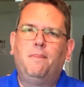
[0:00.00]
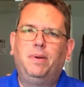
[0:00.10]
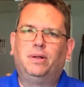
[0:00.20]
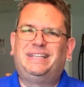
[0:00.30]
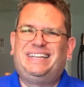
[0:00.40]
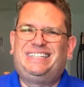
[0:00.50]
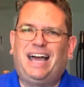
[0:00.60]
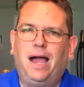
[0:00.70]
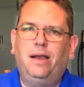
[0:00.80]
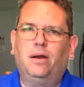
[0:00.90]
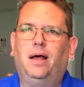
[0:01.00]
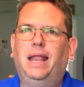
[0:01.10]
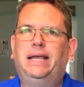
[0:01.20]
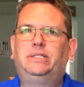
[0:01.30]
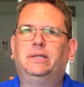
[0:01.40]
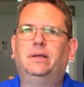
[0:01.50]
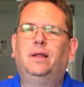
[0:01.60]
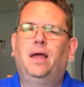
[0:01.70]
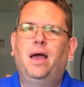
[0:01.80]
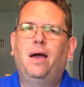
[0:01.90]
Build an entire
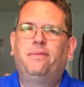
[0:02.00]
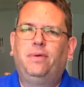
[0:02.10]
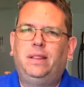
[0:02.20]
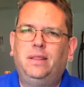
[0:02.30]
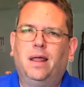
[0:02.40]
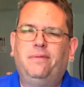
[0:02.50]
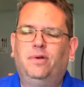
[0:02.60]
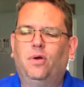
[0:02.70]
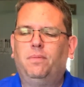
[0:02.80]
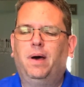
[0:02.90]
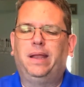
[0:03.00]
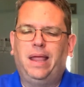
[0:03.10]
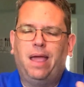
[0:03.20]
collection with none of your own money.